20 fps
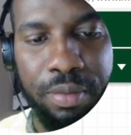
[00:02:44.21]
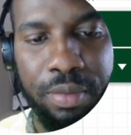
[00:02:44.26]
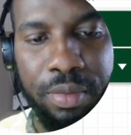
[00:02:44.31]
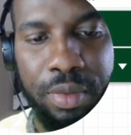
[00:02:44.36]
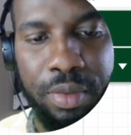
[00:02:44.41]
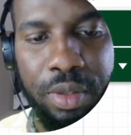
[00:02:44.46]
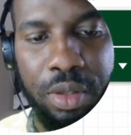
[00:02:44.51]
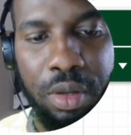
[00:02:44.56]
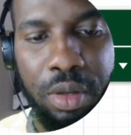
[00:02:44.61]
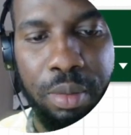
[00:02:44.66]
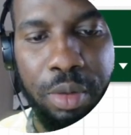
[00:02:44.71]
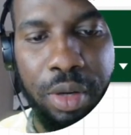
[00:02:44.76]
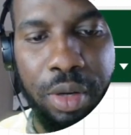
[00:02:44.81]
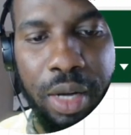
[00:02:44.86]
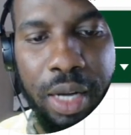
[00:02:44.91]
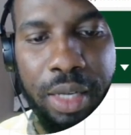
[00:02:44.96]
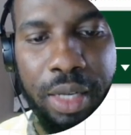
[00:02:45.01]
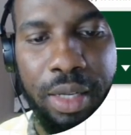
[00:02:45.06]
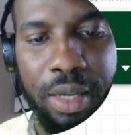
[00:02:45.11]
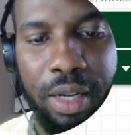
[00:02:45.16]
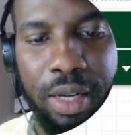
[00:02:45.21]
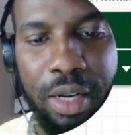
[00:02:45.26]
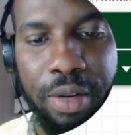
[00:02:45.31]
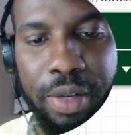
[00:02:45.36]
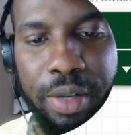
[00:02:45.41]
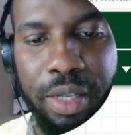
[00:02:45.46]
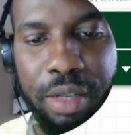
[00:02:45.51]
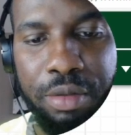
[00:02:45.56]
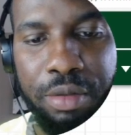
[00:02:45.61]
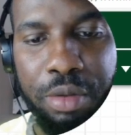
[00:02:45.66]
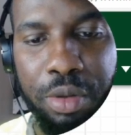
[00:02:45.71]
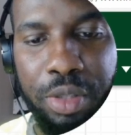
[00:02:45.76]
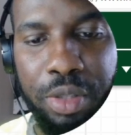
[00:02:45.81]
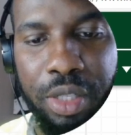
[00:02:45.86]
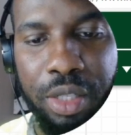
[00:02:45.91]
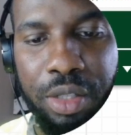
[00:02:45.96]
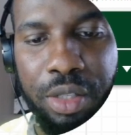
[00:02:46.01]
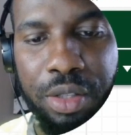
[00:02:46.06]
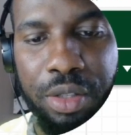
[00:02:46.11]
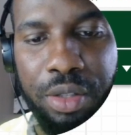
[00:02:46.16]
So I'm going to add the current and
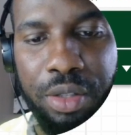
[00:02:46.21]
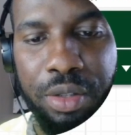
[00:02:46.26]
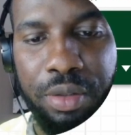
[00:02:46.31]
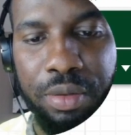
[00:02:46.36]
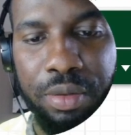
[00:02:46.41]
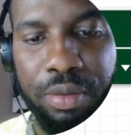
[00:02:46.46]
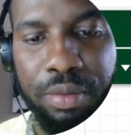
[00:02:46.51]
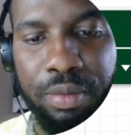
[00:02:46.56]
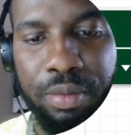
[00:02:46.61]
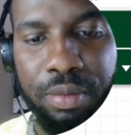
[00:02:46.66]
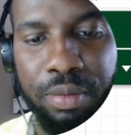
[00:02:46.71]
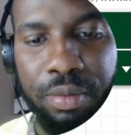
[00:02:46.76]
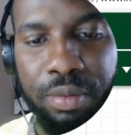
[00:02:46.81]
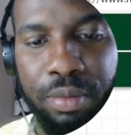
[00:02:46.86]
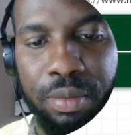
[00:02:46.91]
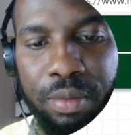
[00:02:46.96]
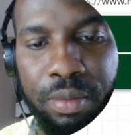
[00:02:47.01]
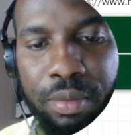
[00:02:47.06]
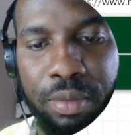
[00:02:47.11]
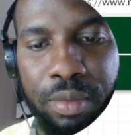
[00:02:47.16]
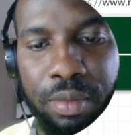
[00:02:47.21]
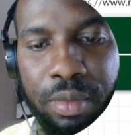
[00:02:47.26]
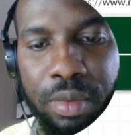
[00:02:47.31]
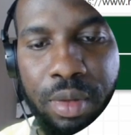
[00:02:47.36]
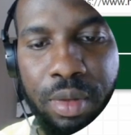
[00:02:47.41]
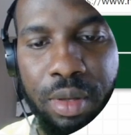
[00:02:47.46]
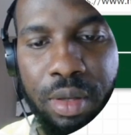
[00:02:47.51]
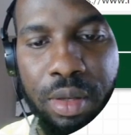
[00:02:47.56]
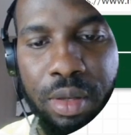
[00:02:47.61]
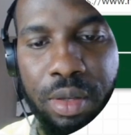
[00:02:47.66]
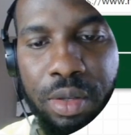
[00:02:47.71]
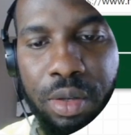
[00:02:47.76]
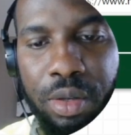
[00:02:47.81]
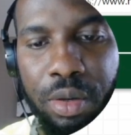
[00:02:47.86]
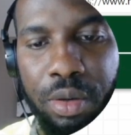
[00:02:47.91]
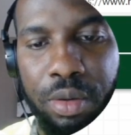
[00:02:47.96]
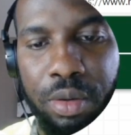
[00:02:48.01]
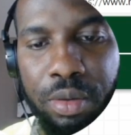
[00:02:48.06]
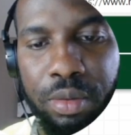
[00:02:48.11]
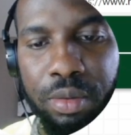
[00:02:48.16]
voltage. So